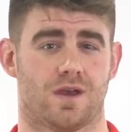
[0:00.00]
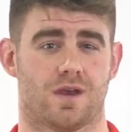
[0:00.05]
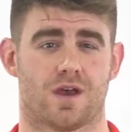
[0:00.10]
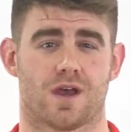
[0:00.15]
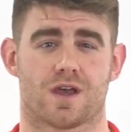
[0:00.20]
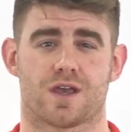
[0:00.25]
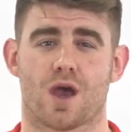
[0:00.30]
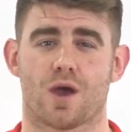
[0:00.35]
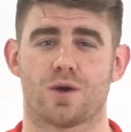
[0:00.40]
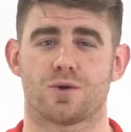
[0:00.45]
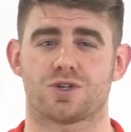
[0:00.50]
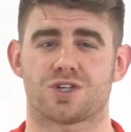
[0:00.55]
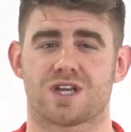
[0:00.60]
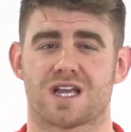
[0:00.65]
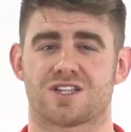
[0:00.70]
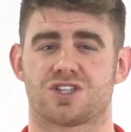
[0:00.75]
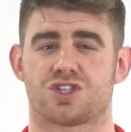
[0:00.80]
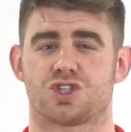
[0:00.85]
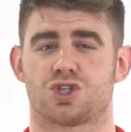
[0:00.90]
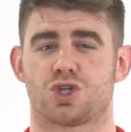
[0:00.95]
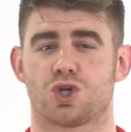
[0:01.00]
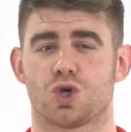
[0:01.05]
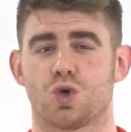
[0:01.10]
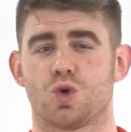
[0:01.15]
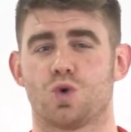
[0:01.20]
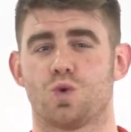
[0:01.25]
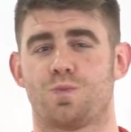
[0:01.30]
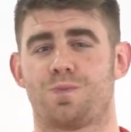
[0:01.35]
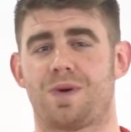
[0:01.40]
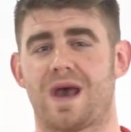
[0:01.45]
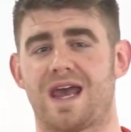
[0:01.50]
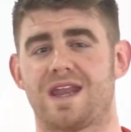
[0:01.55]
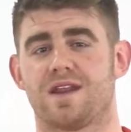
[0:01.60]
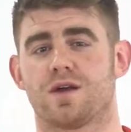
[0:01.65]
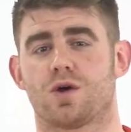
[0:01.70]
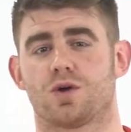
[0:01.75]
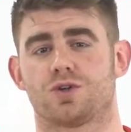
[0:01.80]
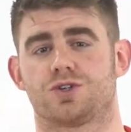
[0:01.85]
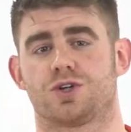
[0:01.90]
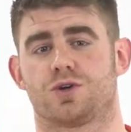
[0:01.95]
A coach has two
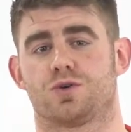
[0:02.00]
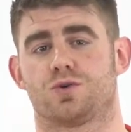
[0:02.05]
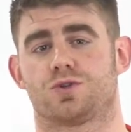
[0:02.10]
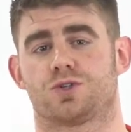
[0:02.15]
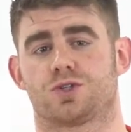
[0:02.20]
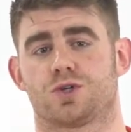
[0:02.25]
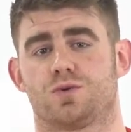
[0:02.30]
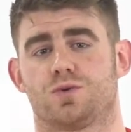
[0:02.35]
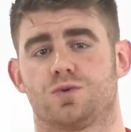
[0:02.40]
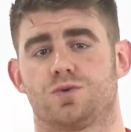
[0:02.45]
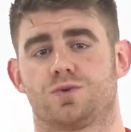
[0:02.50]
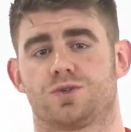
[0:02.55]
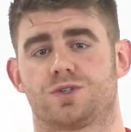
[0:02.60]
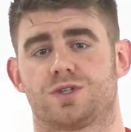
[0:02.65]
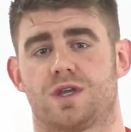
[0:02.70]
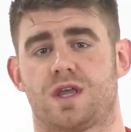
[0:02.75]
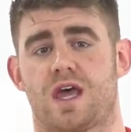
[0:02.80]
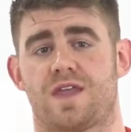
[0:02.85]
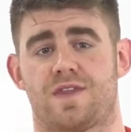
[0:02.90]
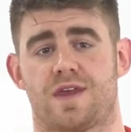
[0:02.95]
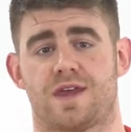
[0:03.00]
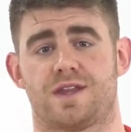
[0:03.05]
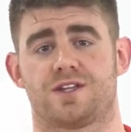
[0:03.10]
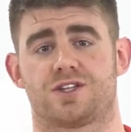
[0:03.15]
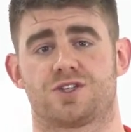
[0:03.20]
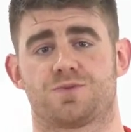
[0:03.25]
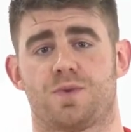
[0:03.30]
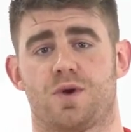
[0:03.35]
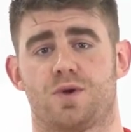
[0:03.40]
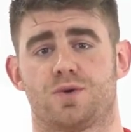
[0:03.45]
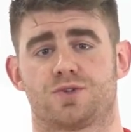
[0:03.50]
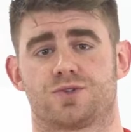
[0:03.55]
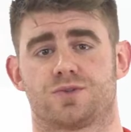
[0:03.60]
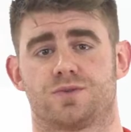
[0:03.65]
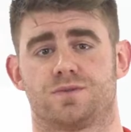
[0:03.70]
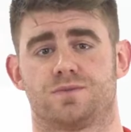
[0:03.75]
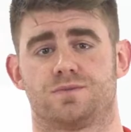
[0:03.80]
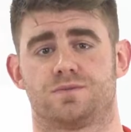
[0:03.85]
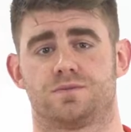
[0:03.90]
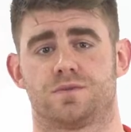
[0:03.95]
pedagogical tools at their
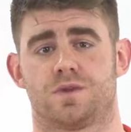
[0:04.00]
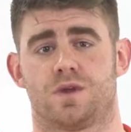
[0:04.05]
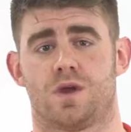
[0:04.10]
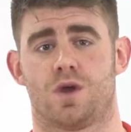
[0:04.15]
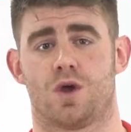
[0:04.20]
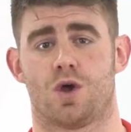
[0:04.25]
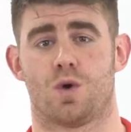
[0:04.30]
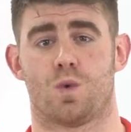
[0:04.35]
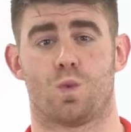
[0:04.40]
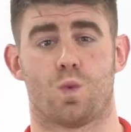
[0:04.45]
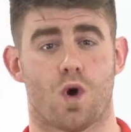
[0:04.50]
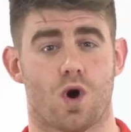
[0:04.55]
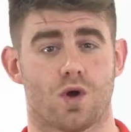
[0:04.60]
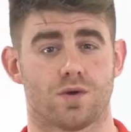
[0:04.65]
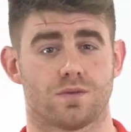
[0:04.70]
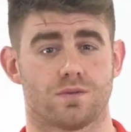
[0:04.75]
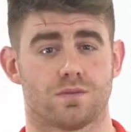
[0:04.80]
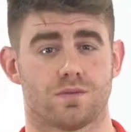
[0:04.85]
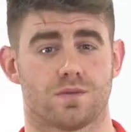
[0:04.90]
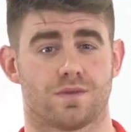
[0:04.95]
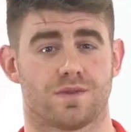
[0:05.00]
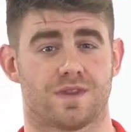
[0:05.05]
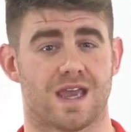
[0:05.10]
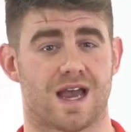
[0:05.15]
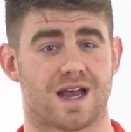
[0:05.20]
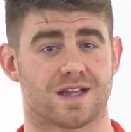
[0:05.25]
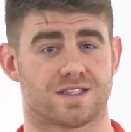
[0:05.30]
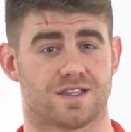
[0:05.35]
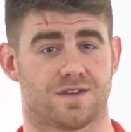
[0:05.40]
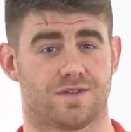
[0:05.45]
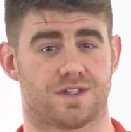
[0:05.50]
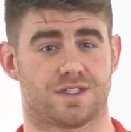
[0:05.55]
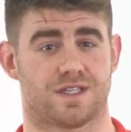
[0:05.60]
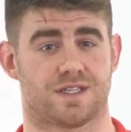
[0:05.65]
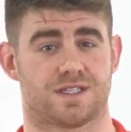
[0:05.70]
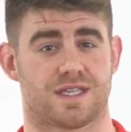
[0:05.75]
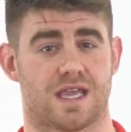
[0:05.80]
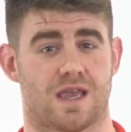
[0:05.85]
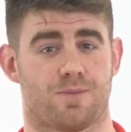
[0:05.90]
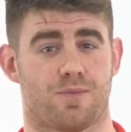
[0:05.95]
disposal. One, the
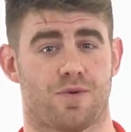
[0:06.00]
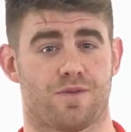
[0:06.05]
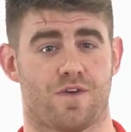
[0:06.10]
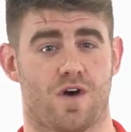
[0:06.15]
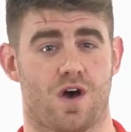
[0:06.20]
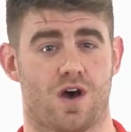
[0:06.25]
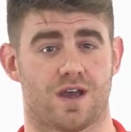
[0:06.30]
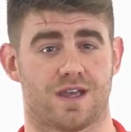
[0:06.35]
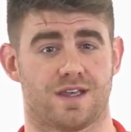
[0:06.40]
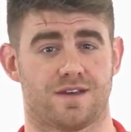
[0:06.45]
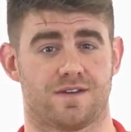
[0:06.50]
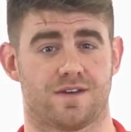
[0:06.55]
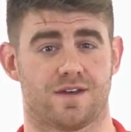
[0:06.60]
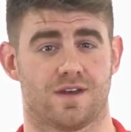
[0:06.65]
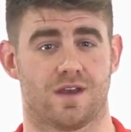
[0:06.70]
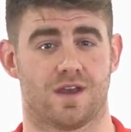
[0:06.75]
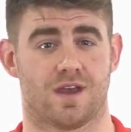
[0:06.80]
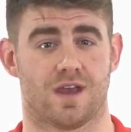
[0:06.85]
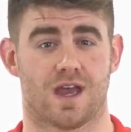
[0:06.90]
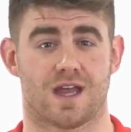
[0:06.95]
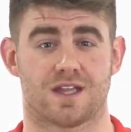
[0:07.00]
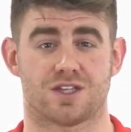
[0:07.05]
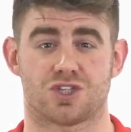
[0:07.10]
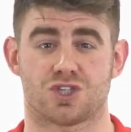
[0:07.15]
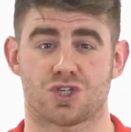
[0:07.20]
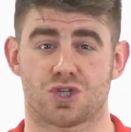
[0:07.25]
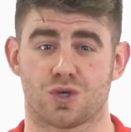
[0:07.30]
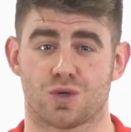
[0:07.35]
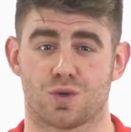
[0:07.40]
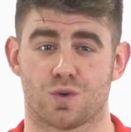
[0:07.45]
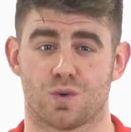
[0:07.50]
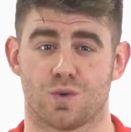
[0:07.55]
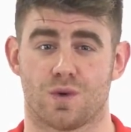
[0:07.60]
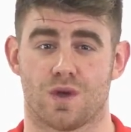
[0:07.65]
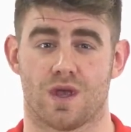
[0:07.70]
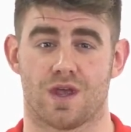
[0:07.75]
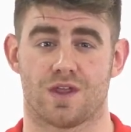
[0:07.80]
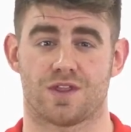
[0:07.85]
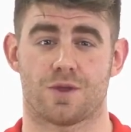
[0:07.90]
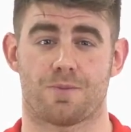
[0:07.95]
activities they provide, and two,
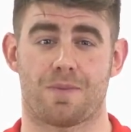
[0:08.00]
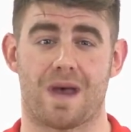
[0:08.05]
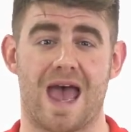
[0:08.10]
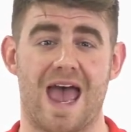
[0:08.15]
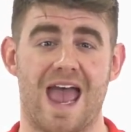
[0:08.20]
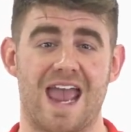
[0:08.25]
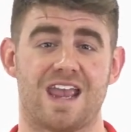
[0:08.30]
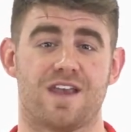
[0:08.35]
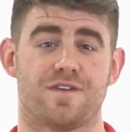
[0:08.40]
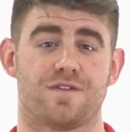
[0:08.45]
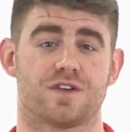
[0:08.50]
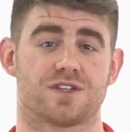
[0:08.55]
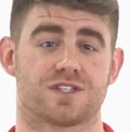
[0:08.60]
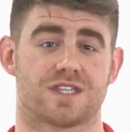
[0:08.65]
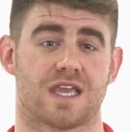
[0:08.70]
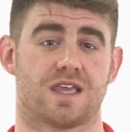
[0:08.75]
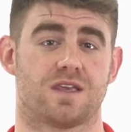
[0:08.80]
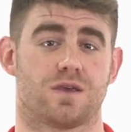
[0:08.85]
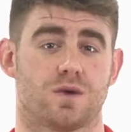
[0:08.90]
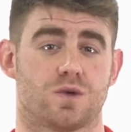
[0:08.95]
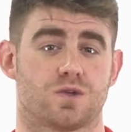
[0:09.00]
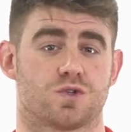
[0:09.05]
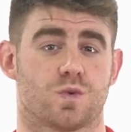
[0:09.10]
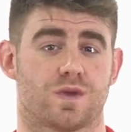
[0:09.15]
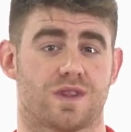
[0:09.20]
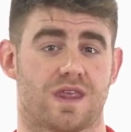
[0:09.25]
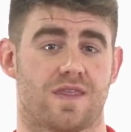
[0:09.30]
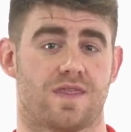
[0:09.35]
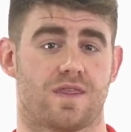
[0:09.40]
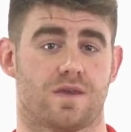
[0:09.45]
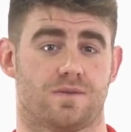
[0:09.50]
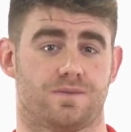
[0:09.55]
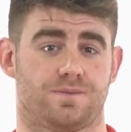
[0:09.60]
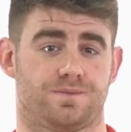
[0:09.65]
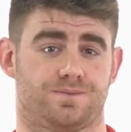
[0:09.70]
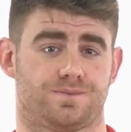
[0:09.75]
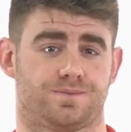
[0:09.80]
the behaviours they use within them.